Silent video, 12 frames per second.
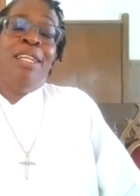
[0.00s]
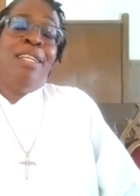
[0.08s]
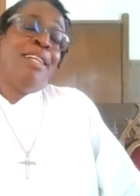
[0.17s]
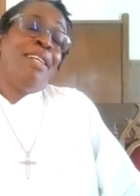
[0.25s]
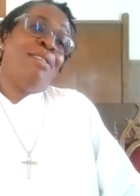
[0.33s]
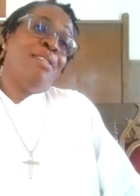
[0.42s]

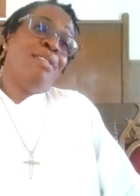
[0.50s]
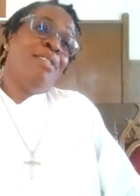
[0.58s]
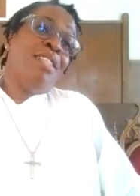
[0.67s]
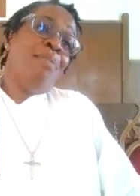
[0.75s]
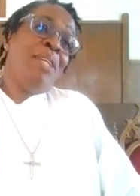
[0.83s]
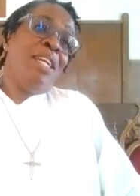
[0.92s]
Now,
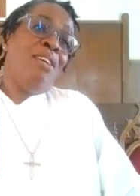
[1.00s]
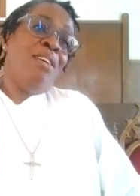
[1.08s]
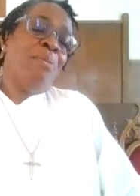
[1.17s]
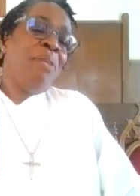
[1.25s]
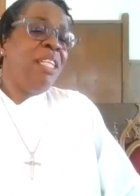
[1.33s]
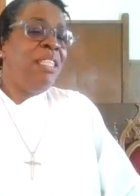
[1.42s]
some of y'all
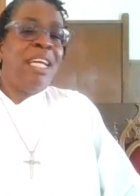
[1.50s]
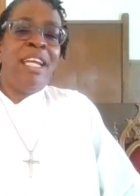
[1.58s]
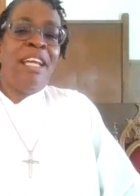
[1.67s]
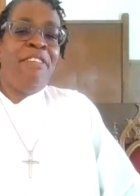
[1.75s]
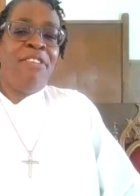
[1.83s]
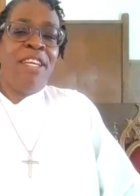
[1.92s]
gonna be, that
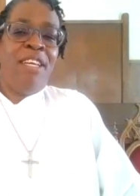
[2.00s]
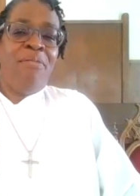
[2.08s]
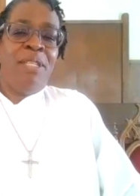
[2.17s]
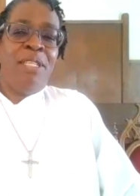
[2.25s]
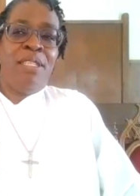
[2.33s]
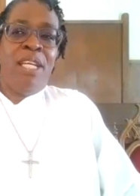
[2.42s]
ain't
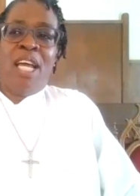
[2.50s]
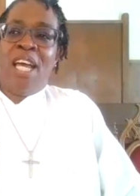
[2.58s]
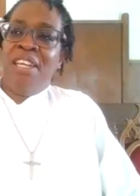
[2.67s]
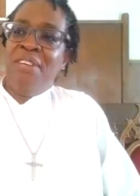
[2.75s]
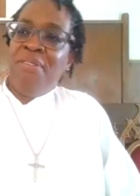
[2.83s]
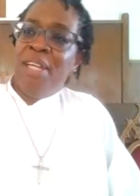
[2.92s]
forgiveness.
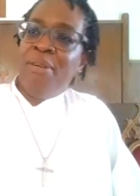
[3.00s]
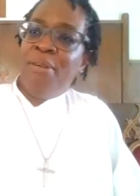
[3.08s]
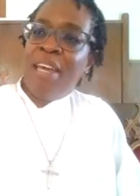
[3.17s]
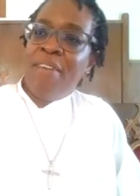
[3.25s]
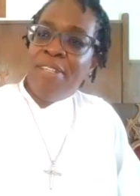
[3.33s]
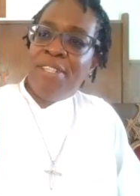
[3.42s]
How you know?
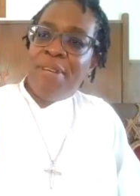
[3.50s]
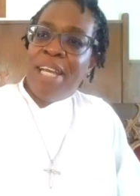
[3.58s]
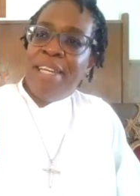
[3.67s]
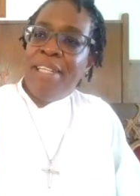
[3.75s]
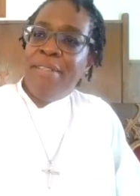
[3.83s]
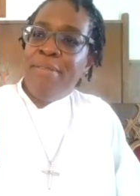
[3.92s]
Have you
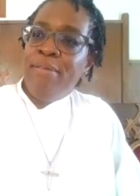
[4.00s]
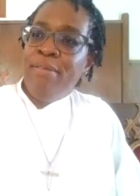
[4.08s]
tried it?